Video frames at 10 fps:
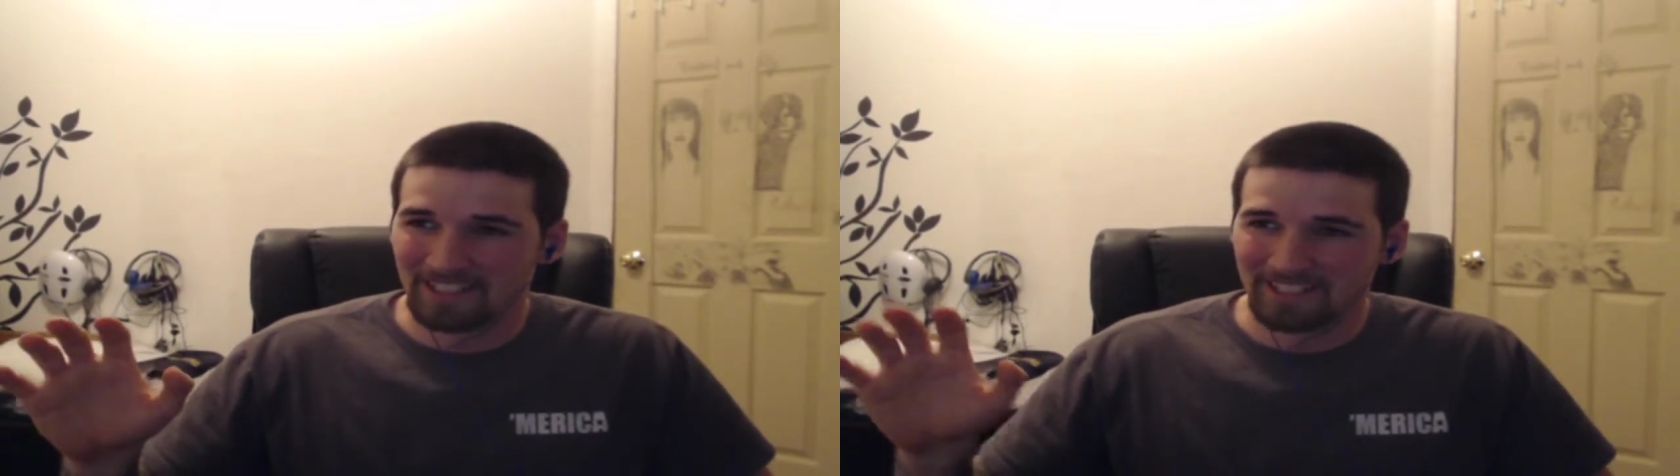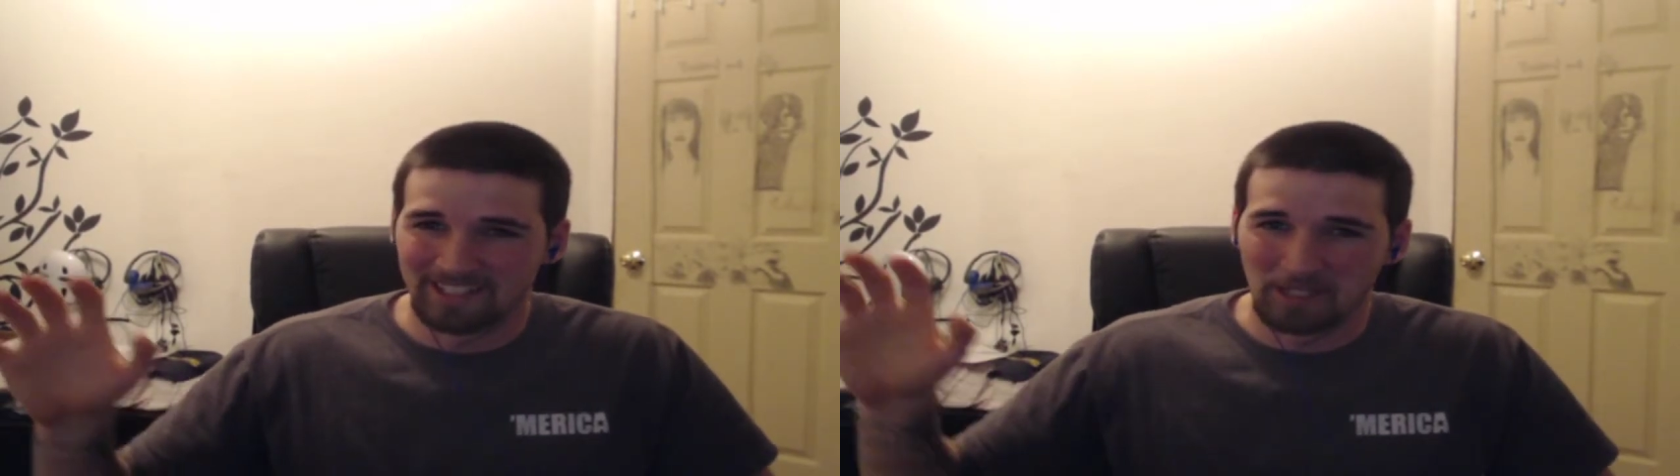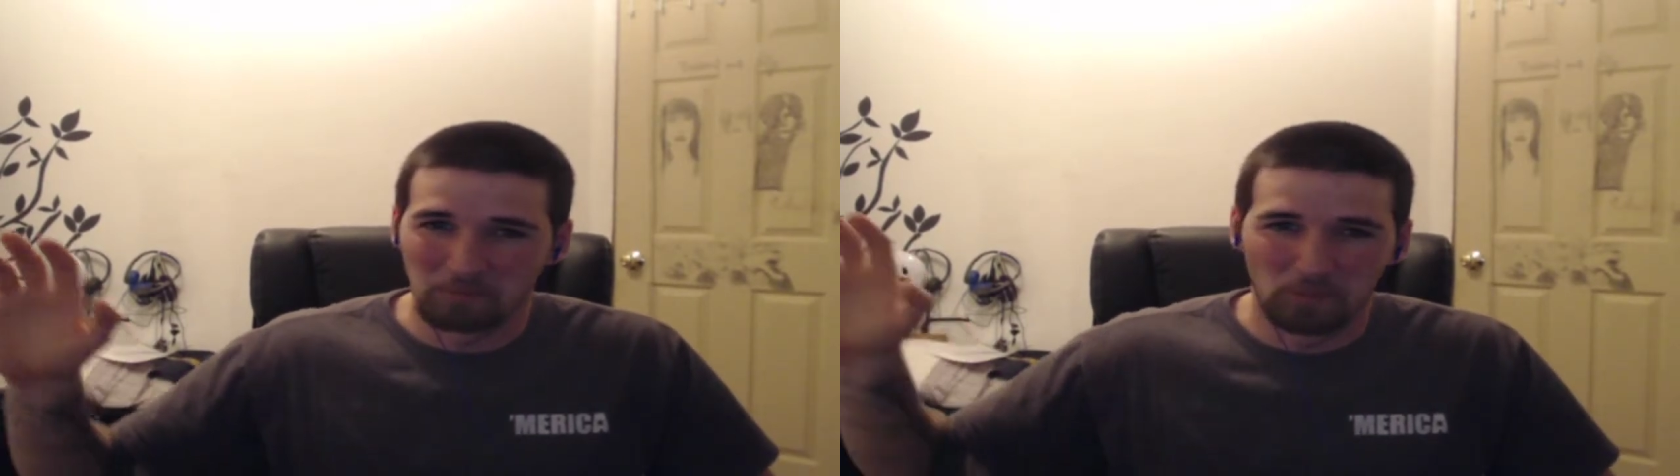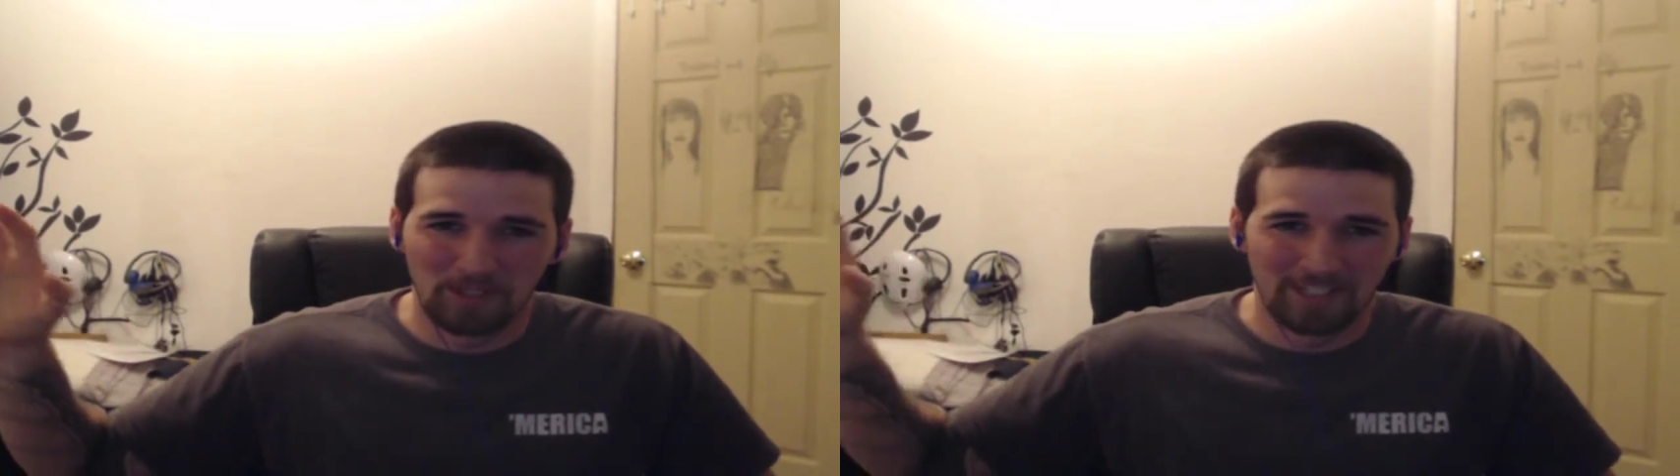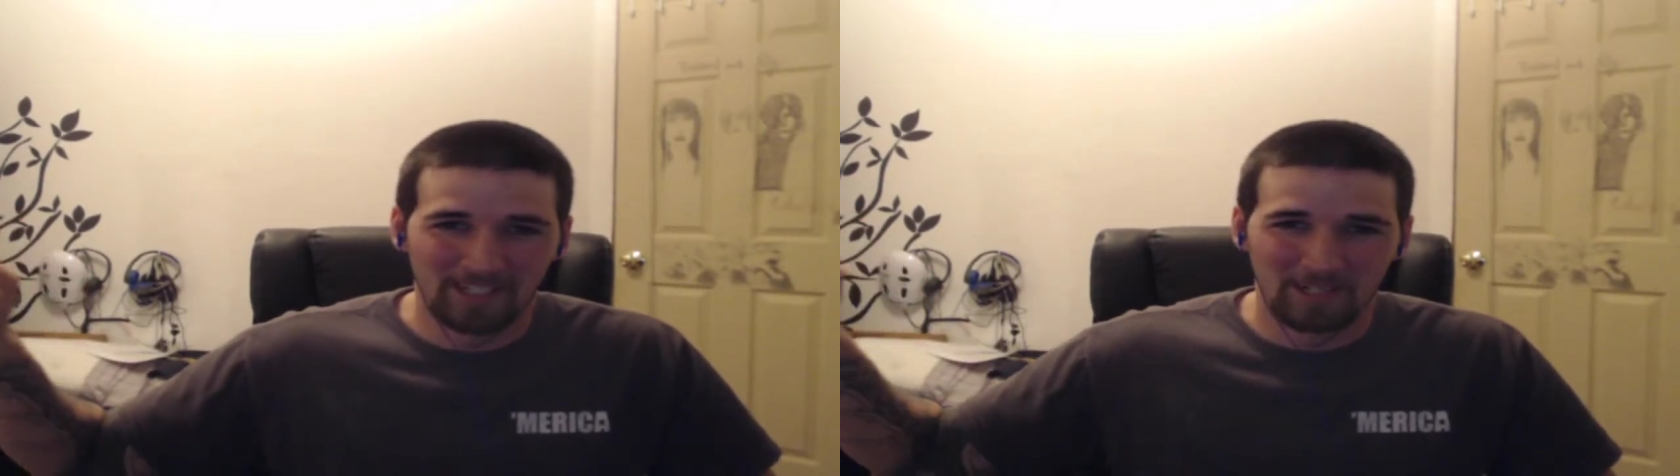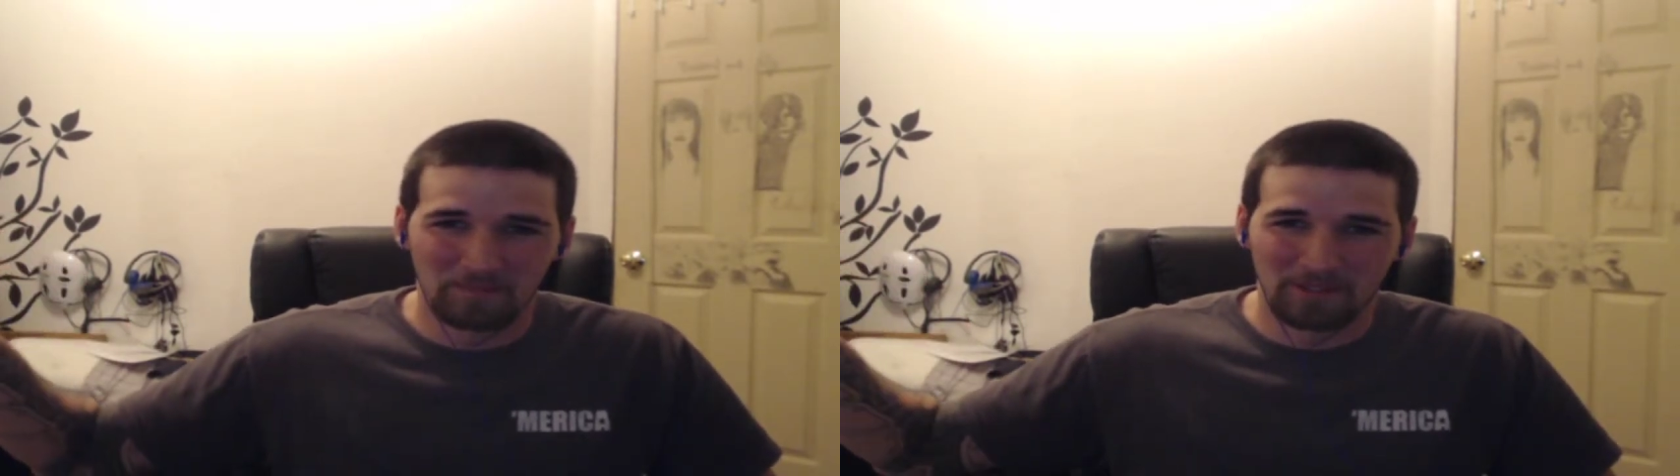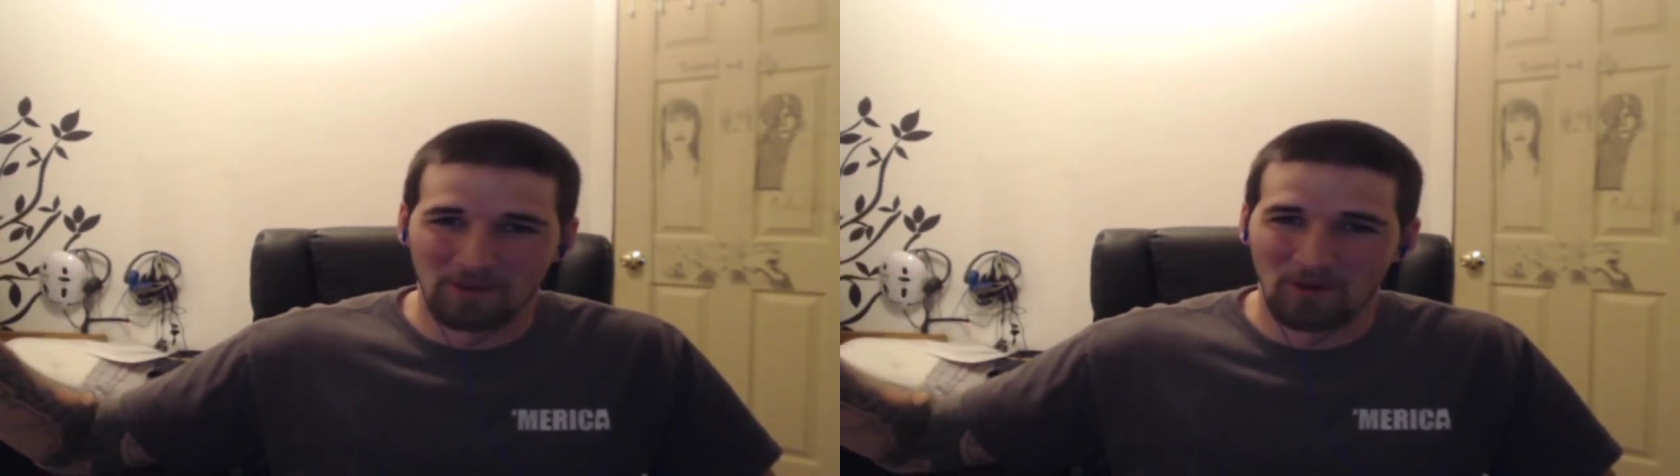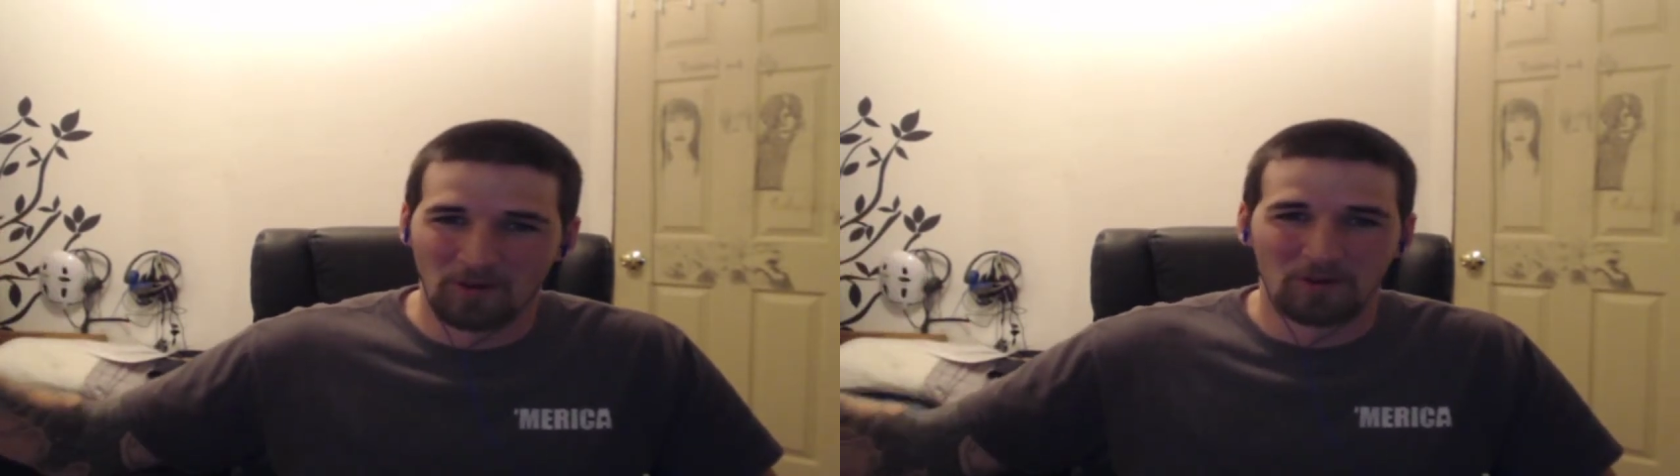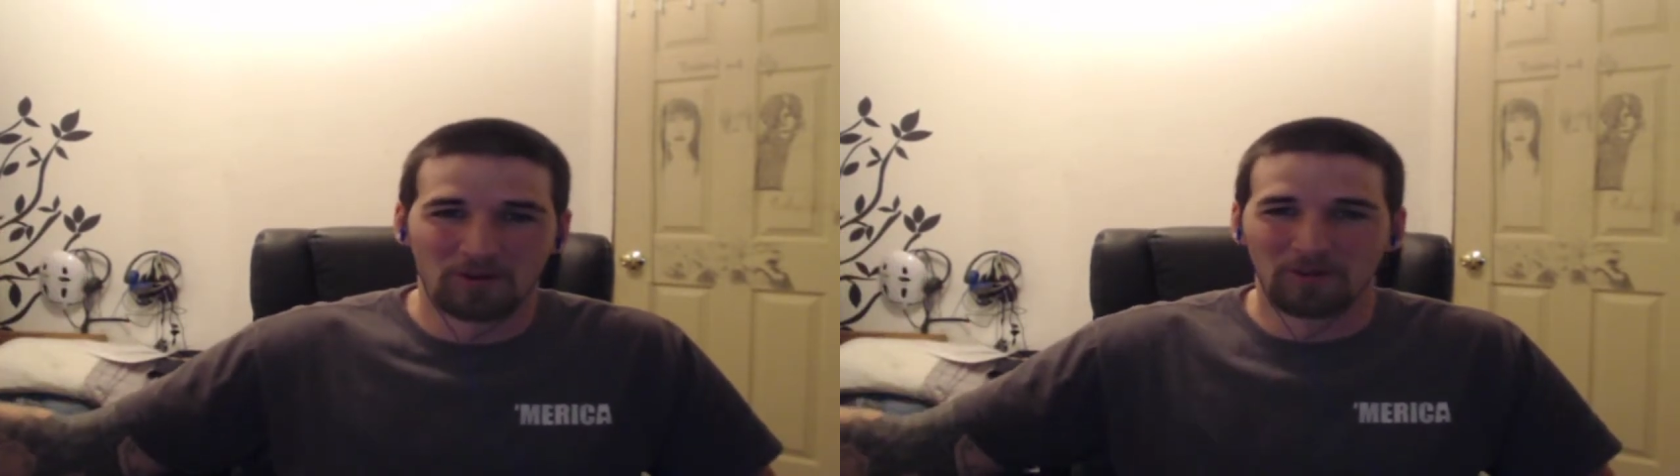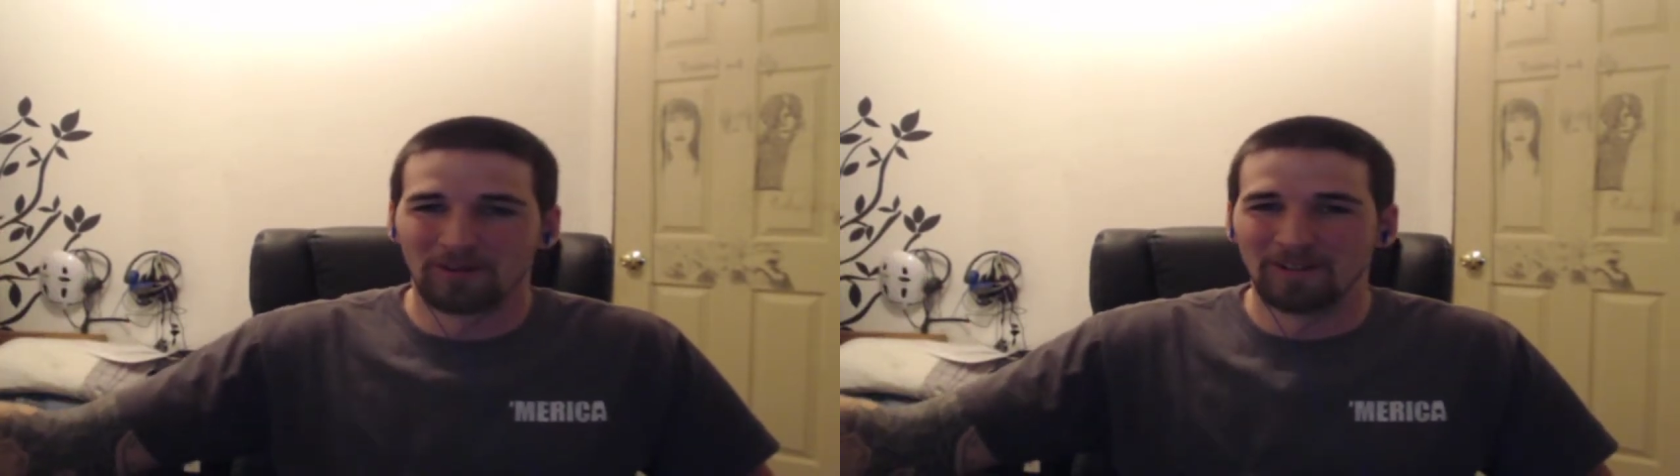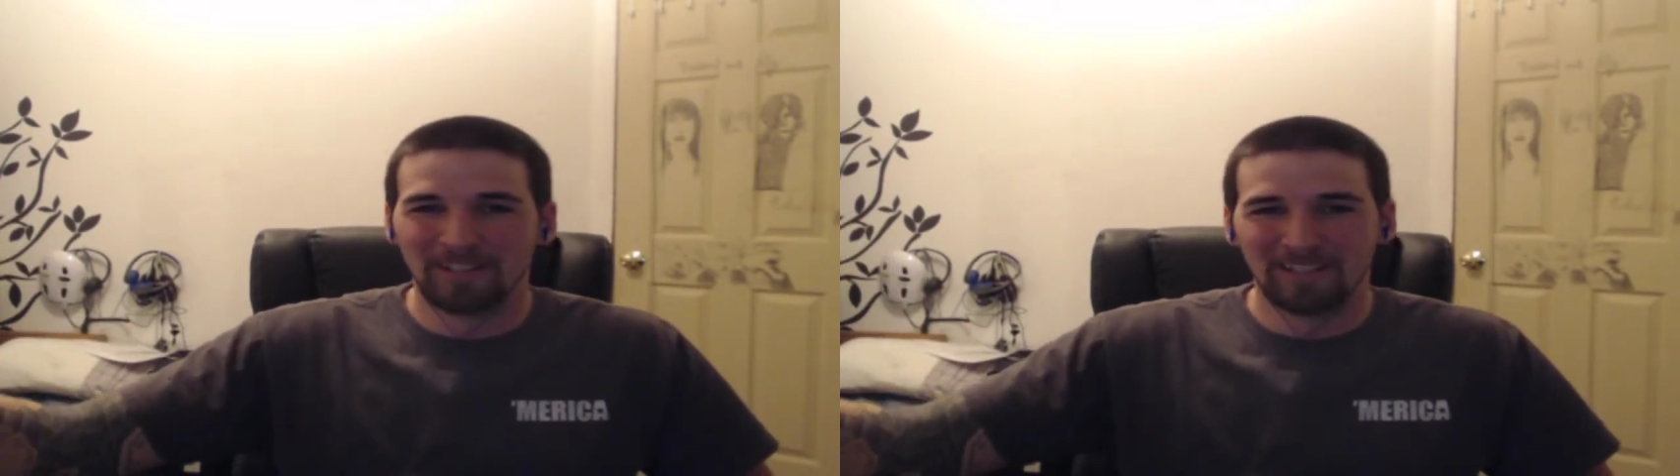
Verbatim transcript: is like bringing up the whole